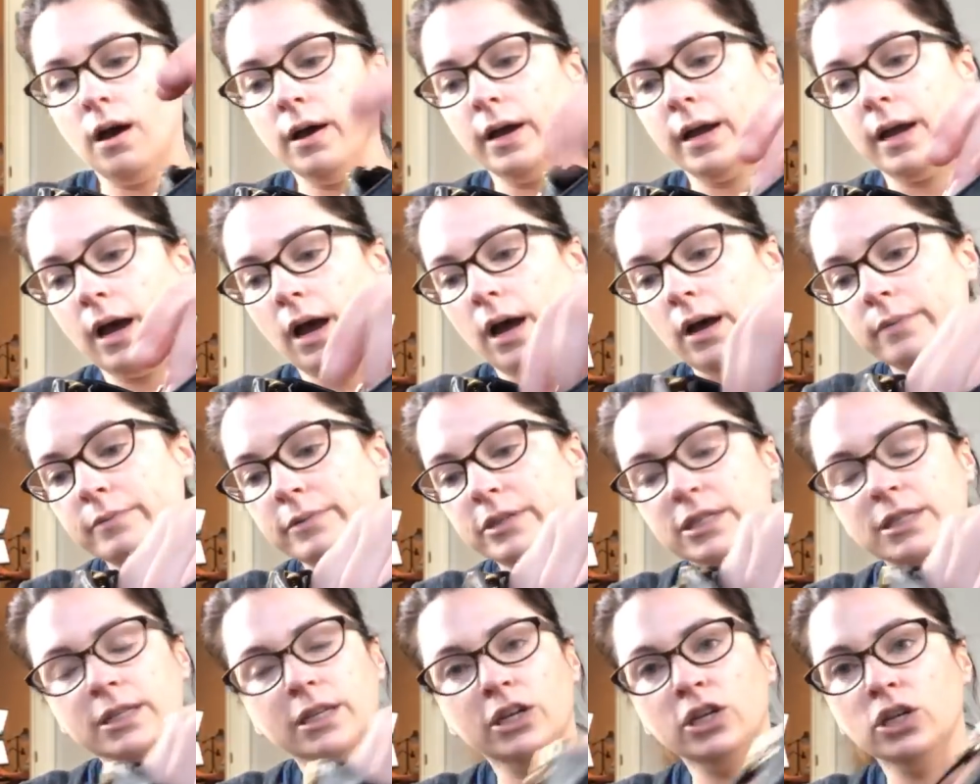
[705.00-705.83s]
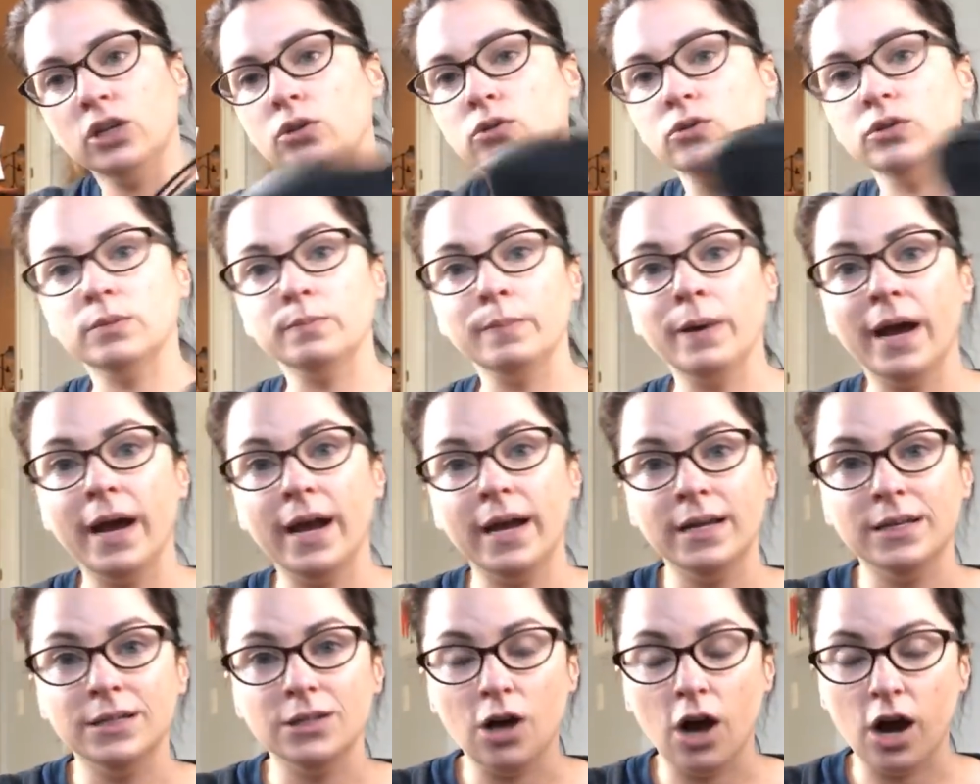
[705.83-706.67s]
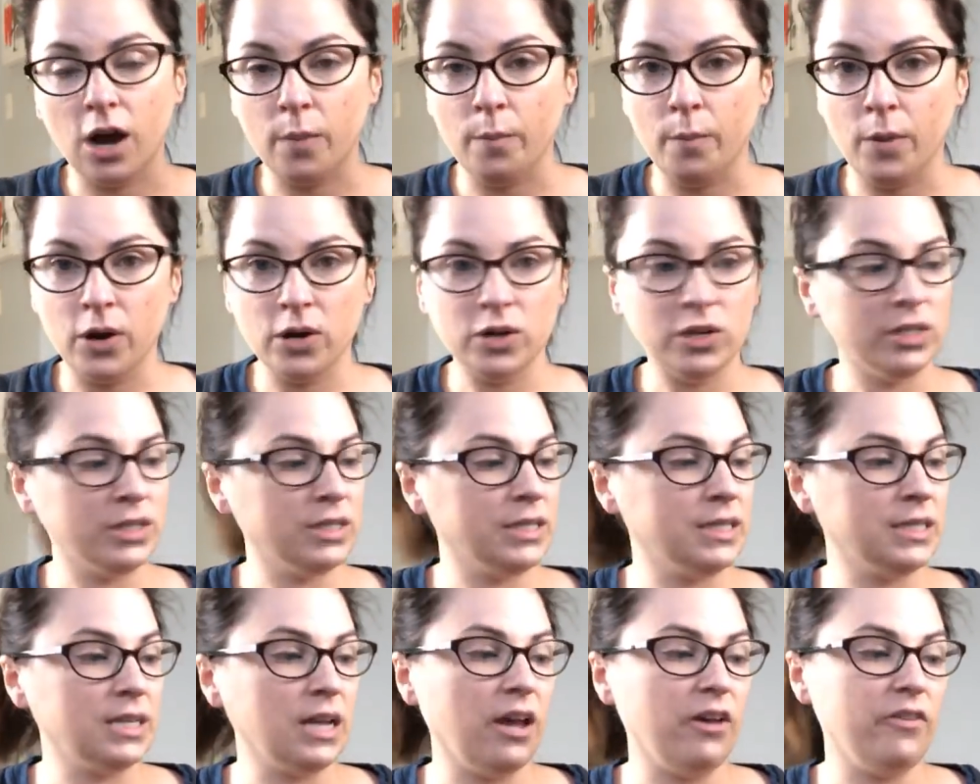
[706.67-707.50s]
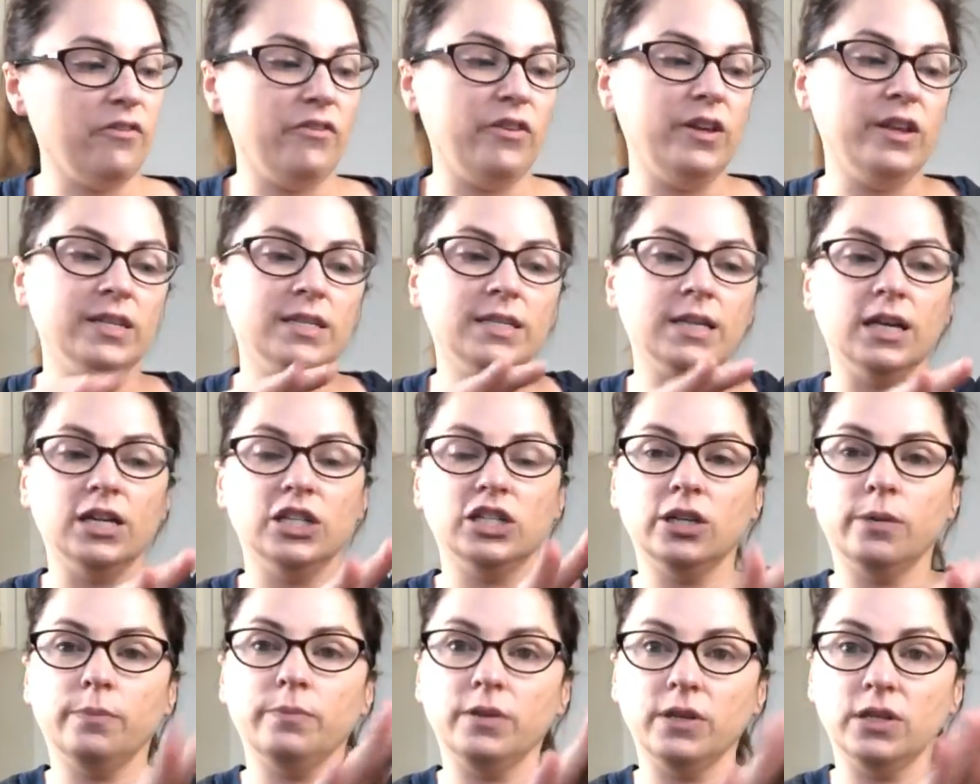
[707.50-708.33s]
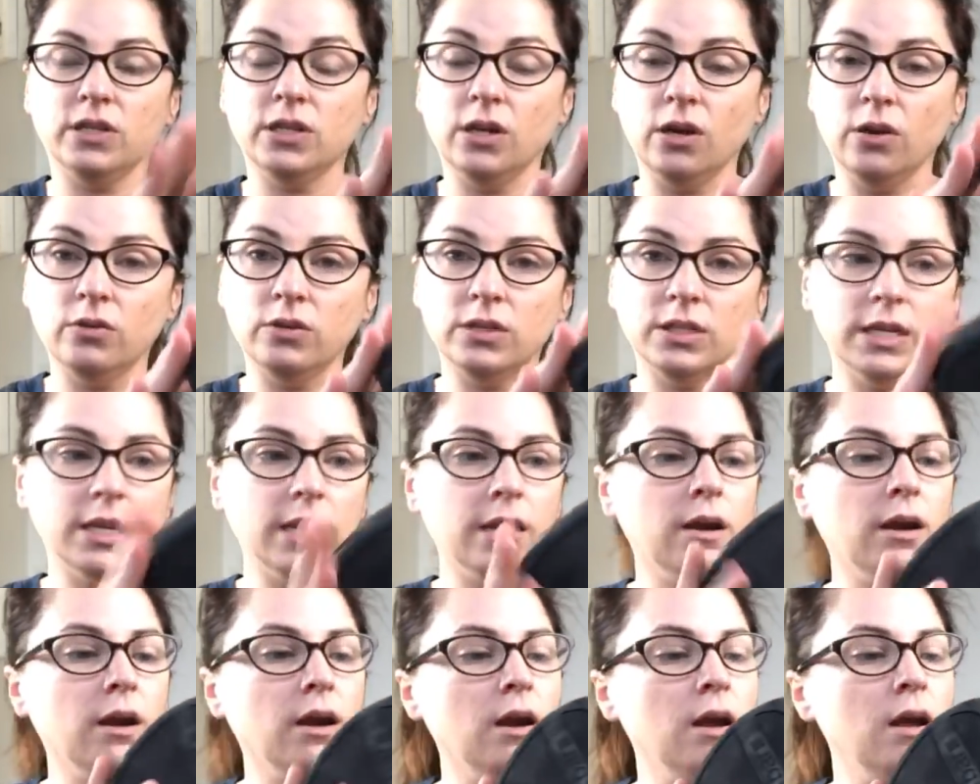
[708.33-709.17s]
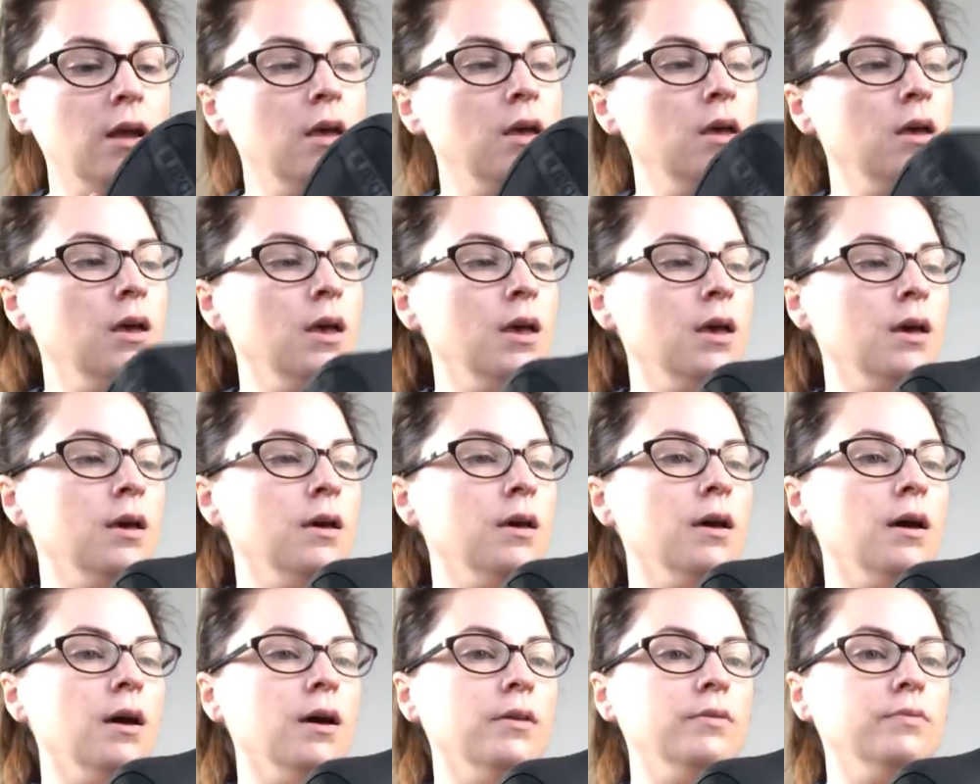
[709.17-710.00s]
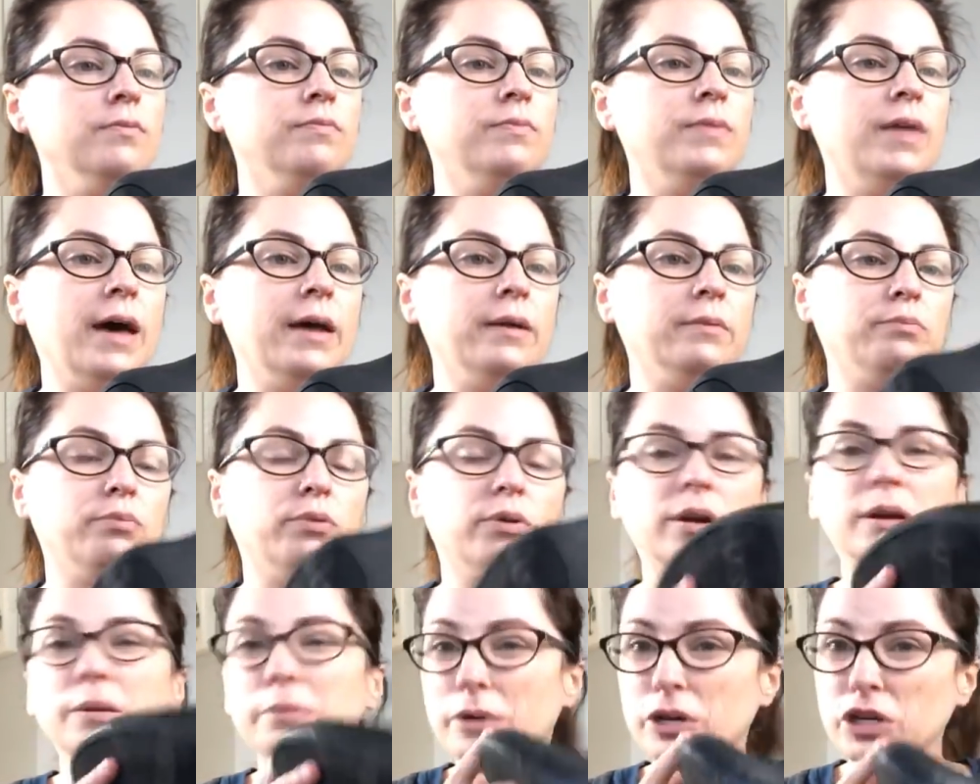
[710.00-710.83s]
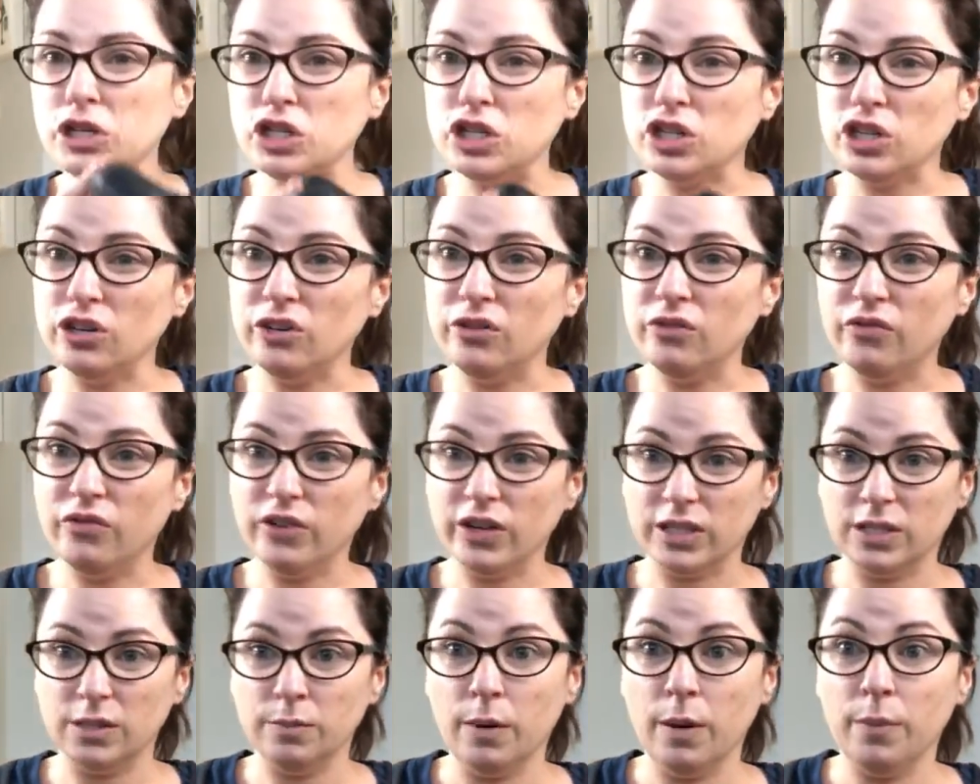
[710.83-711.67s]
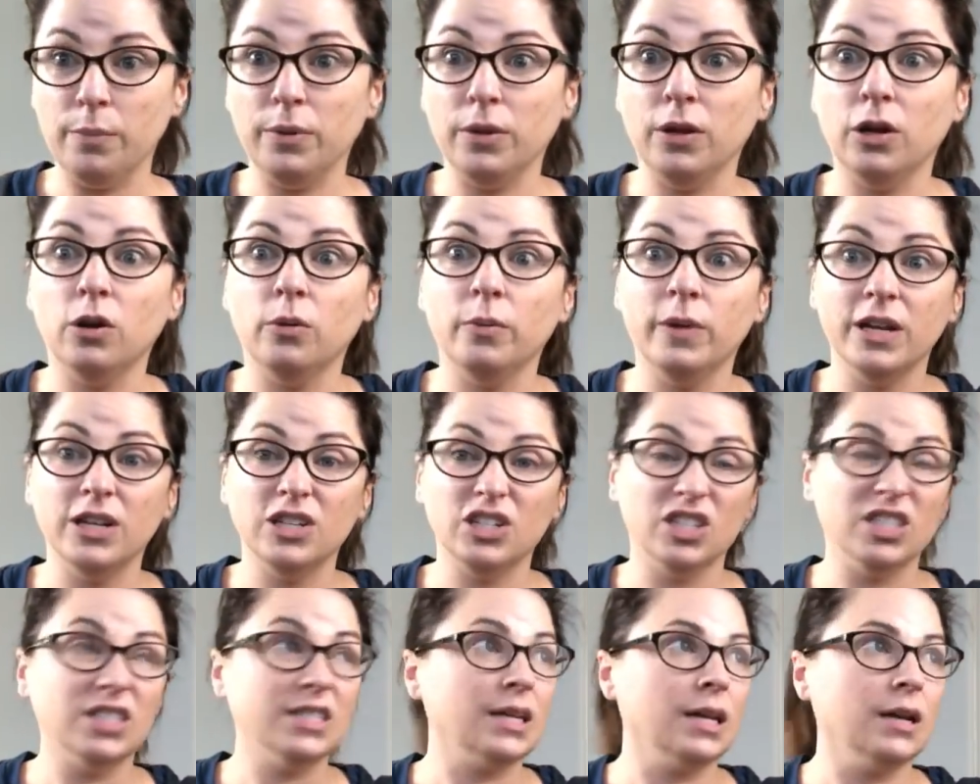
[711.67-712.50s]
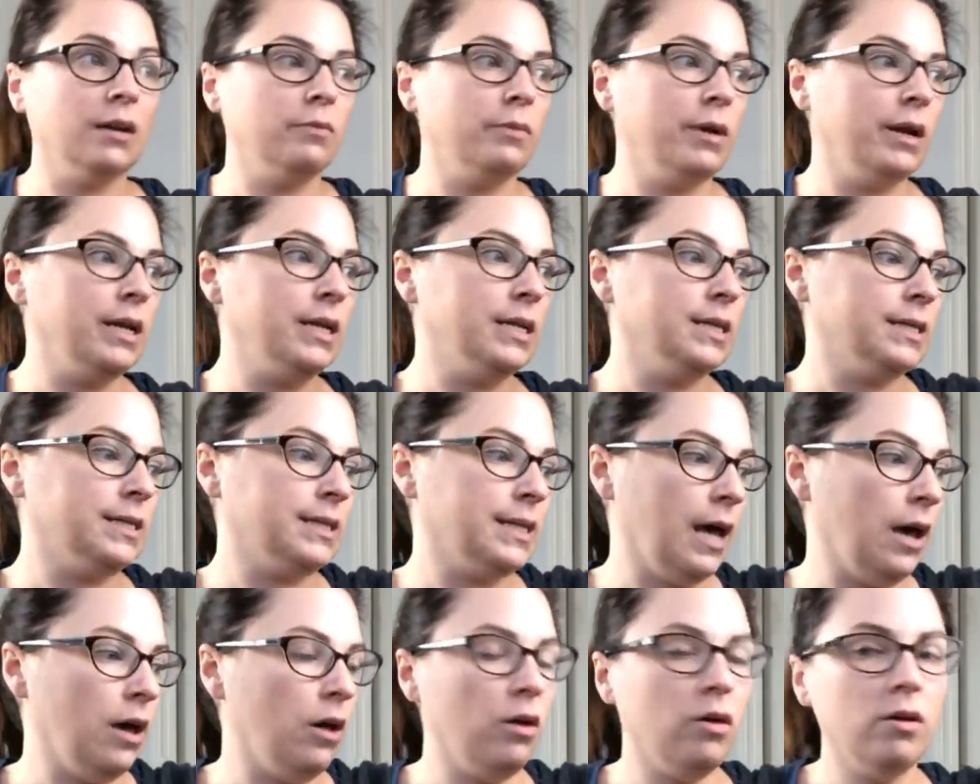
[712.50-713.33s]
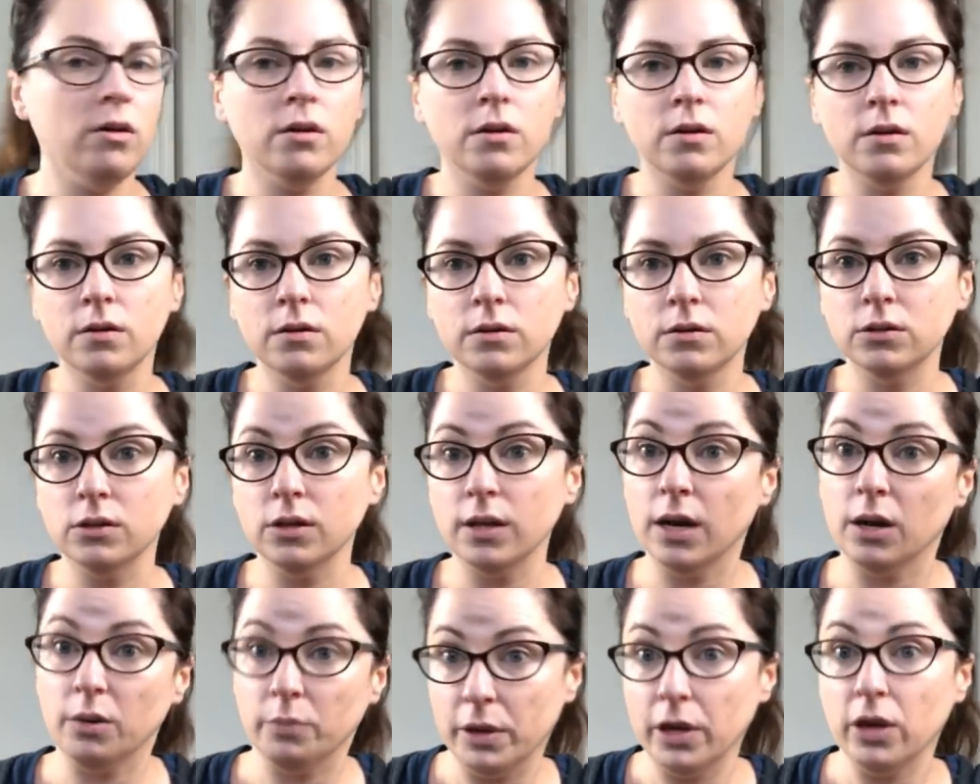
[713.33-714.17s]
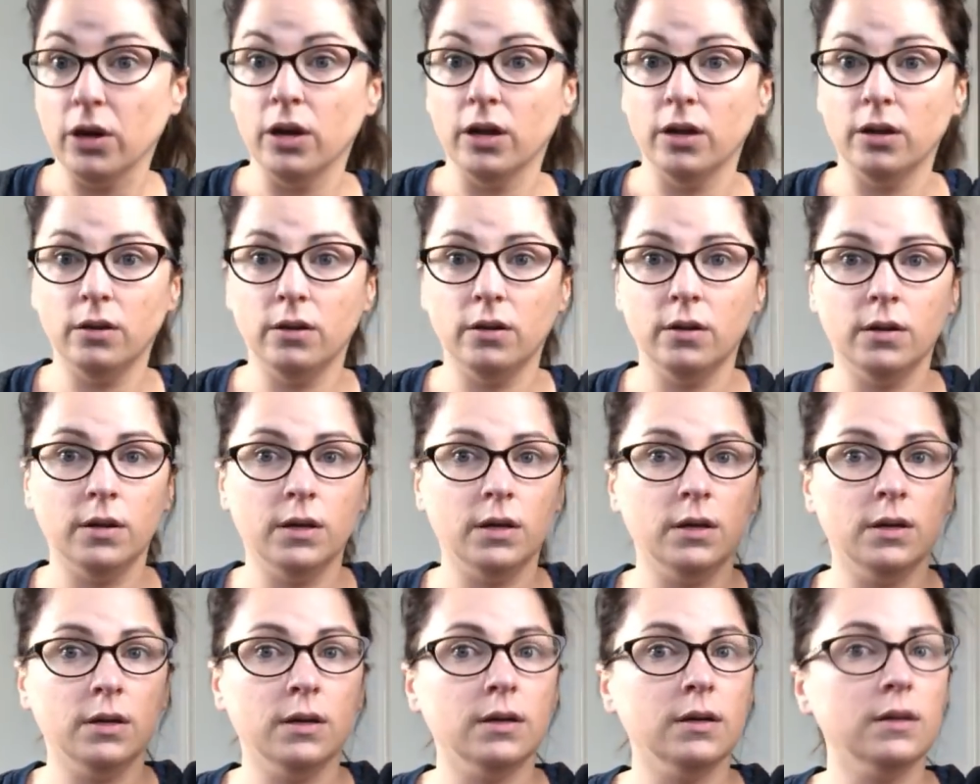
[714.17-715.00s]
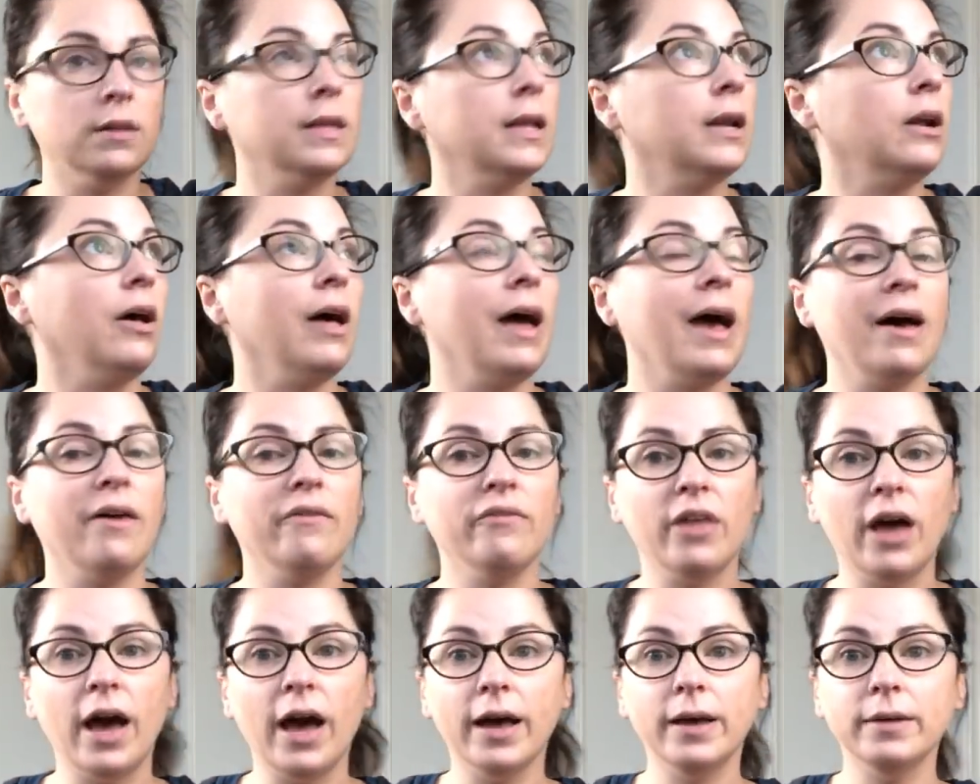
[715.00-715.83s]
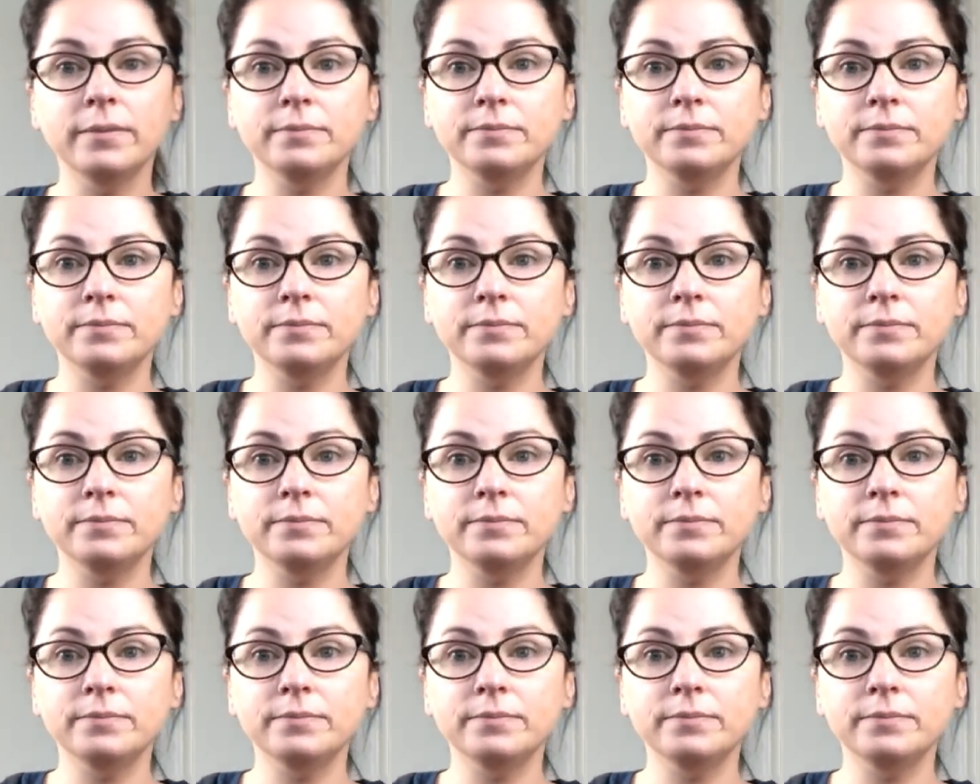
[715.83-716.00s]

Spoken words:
I'm just gonna use my Doc Martens stuff and touch up the toes here. That pretty much should fix them up a little bit just to get them ready to sell. So that'll be good. Then I'll have that.